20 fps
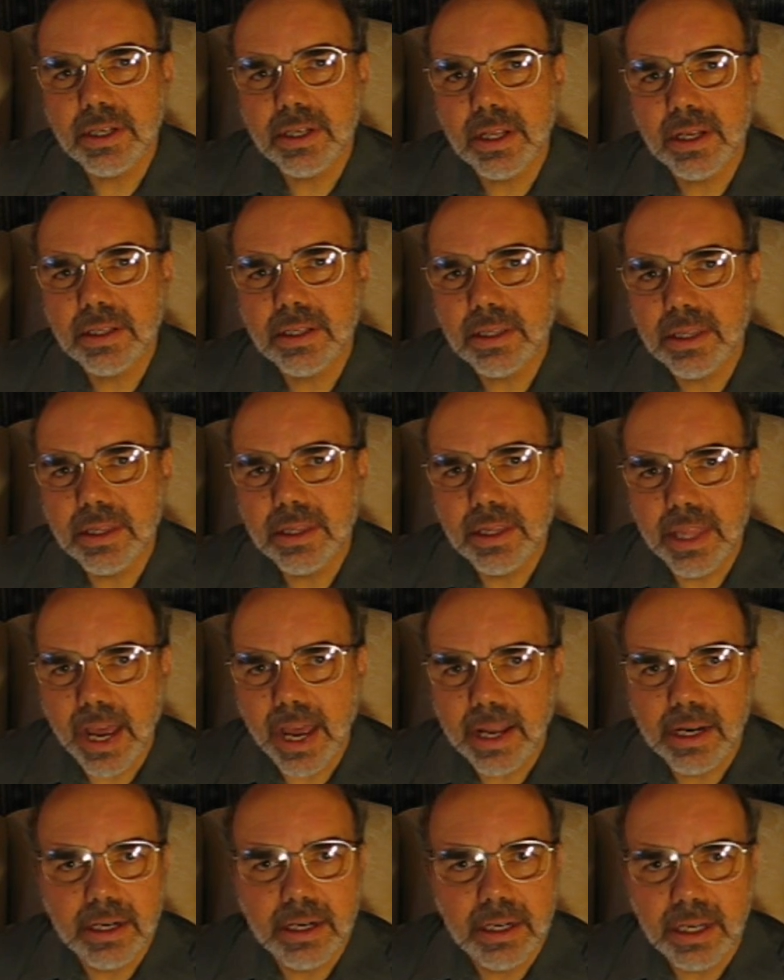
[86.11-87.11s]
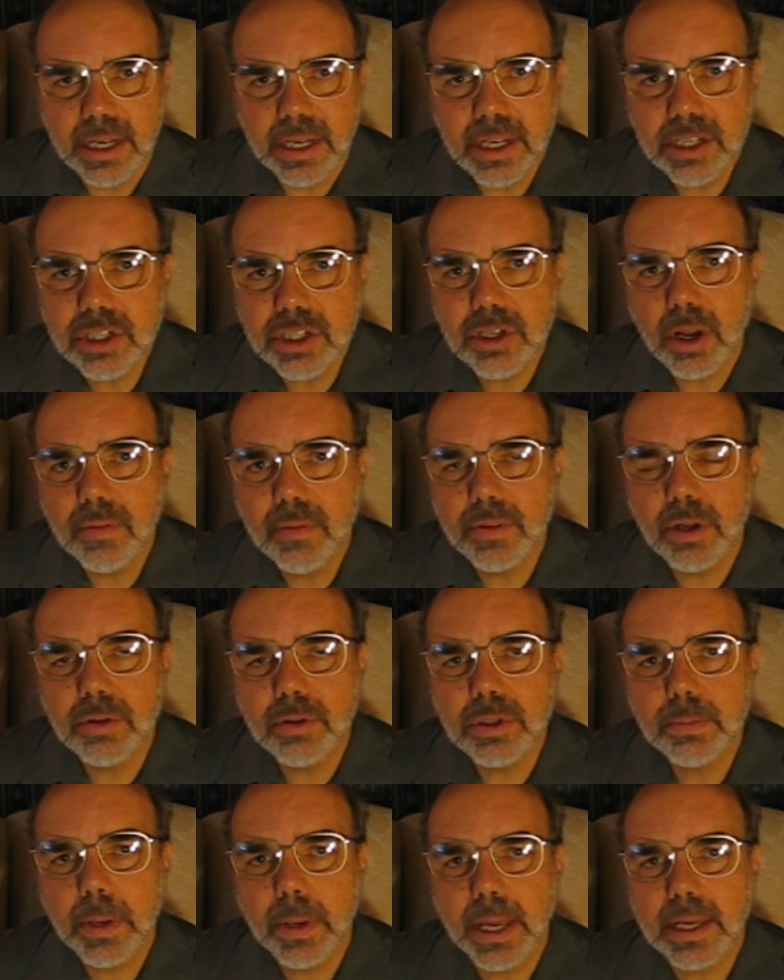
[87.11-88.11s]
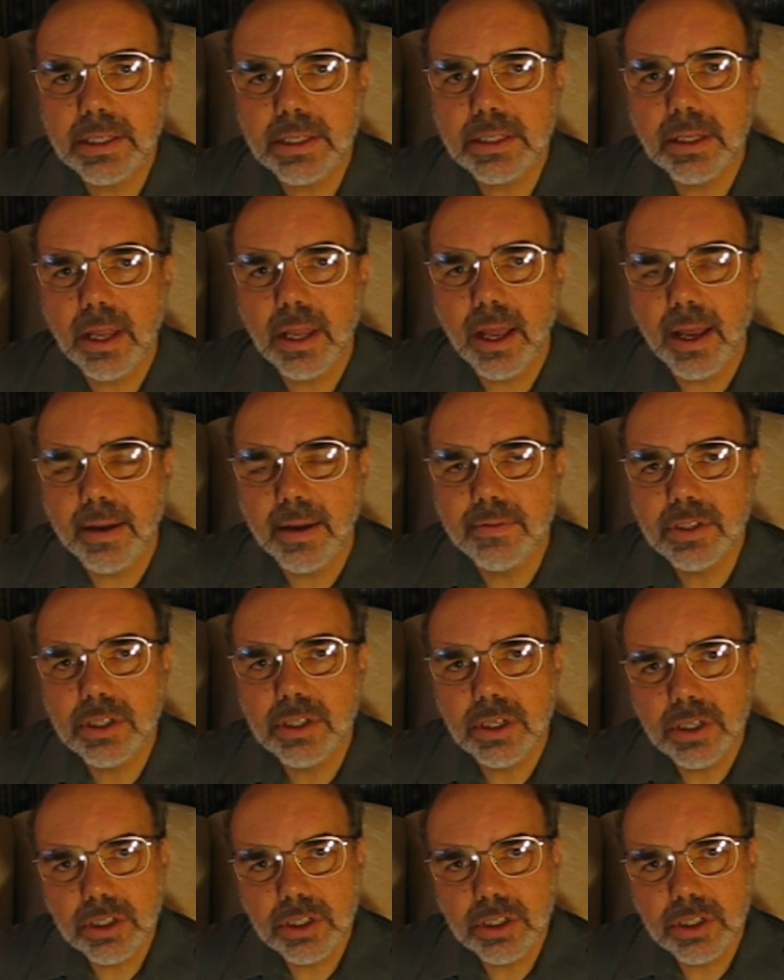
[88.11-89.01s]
and that in each of those past lives,